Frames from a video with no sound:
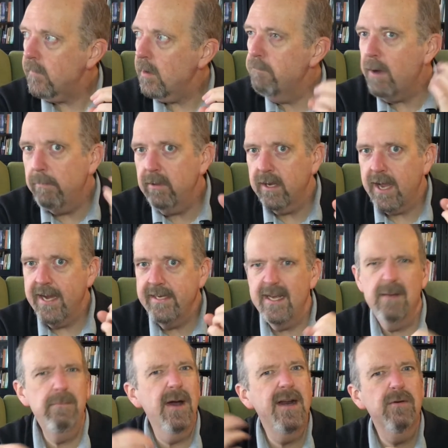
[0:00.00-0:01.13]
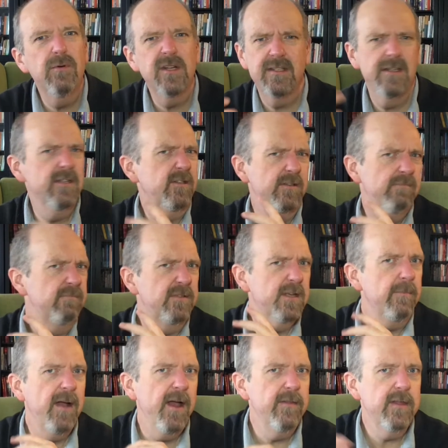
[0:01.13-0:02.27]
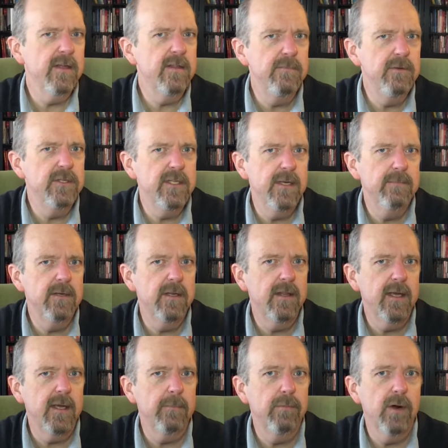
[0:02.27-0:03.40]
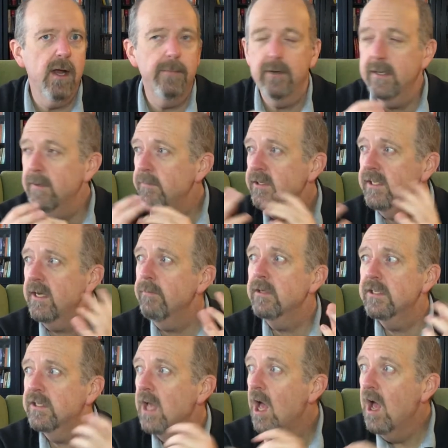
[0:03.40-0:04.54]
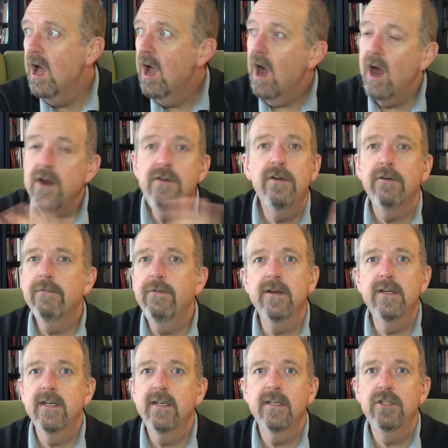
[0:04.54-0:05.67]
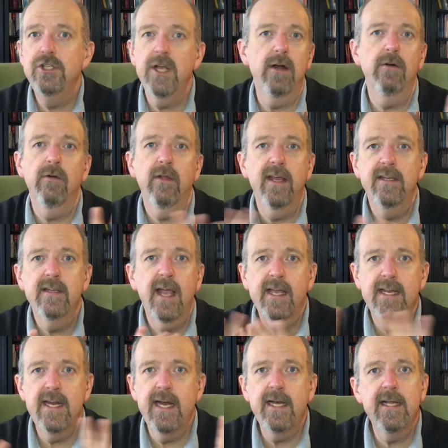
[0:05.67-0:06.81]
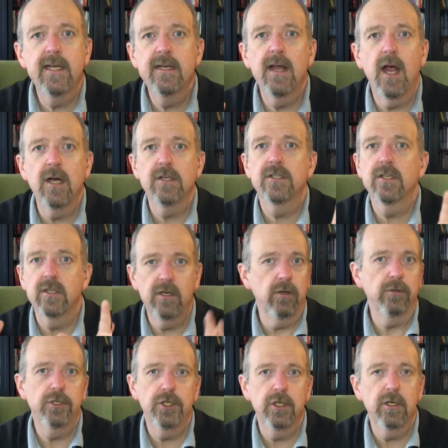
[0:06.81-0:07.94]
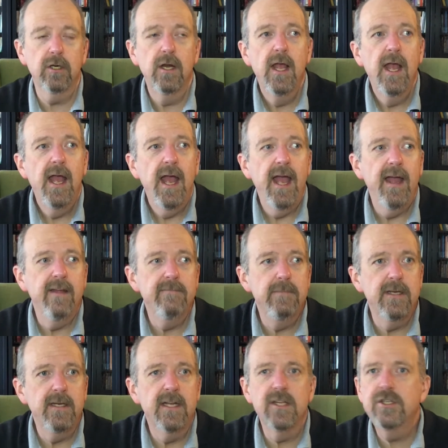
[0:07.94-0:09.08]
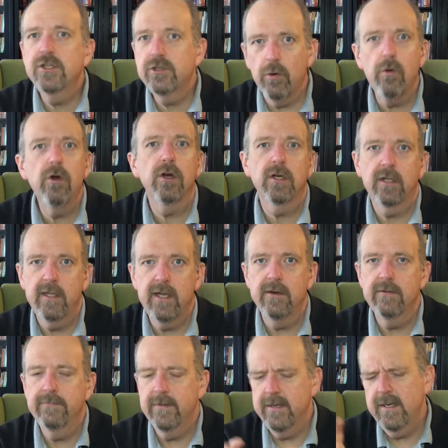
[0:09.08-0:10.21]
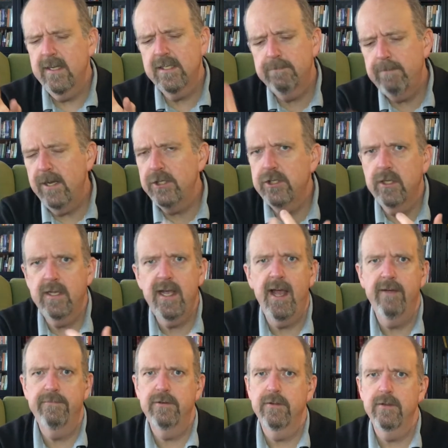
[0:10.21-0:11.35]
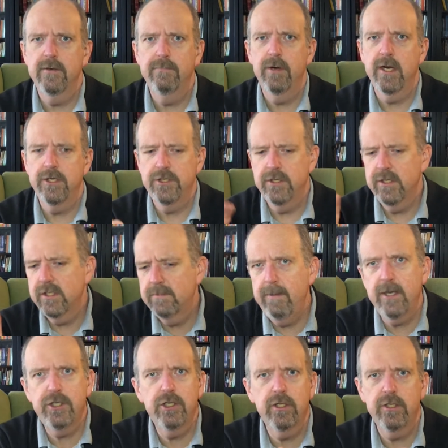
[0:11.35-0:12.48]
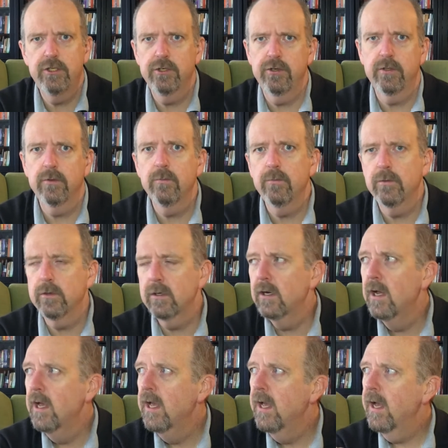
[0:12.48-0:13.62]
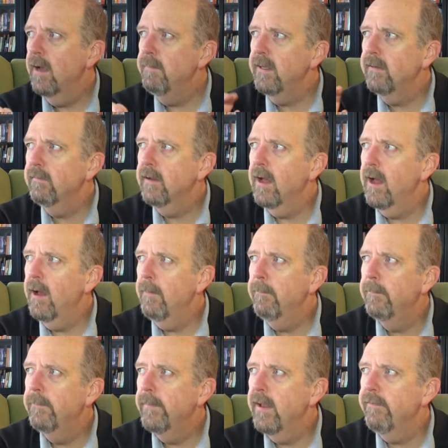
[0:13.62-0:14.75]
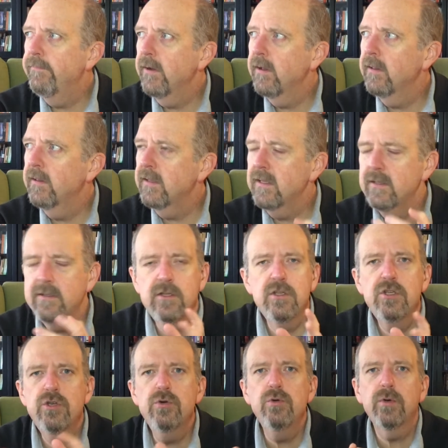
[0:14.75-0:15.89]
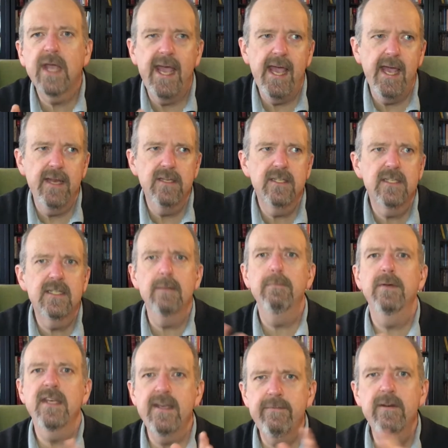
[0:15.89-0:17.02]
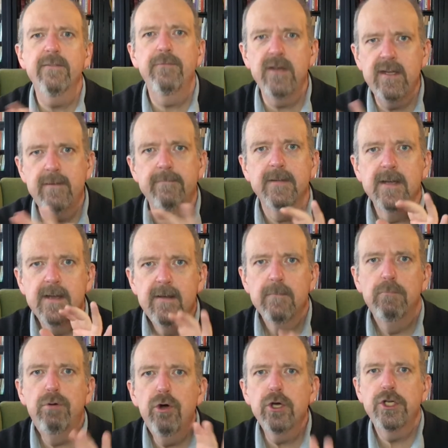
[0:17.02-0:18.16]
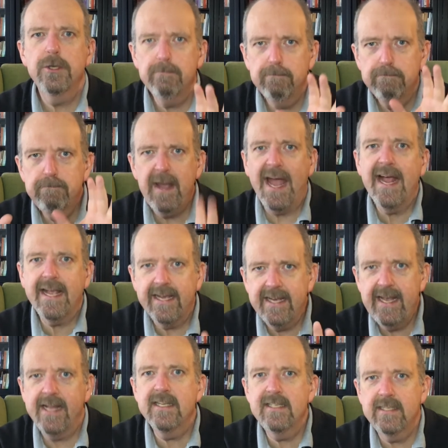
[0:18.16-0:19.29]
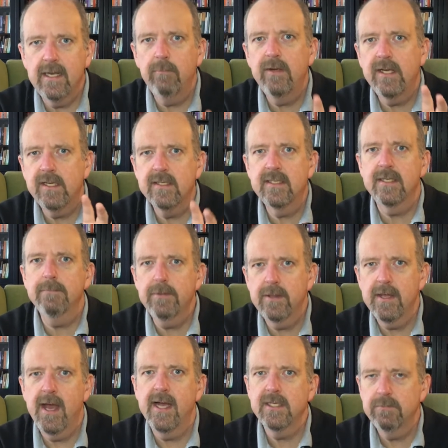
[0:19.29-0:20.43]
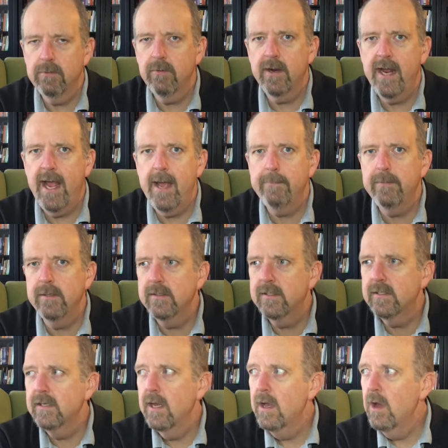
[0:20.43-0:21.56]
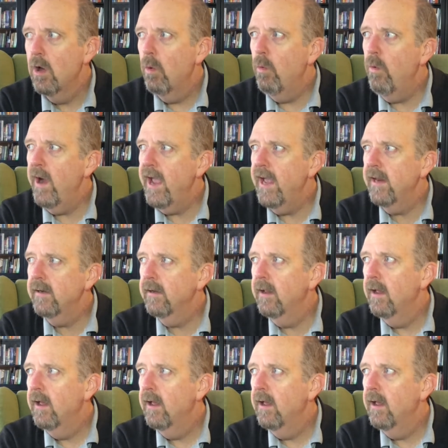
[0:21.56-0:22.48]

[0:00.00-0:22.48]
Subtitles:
public idea, but it was somehow the museum didn't think it proper. And the museum was underfunded in general, and Canadian arts and culture had been historically underfunded, especially after the Depression, especially during the war. I mean, if you can even if we push back against it, we can sympathize with what happens when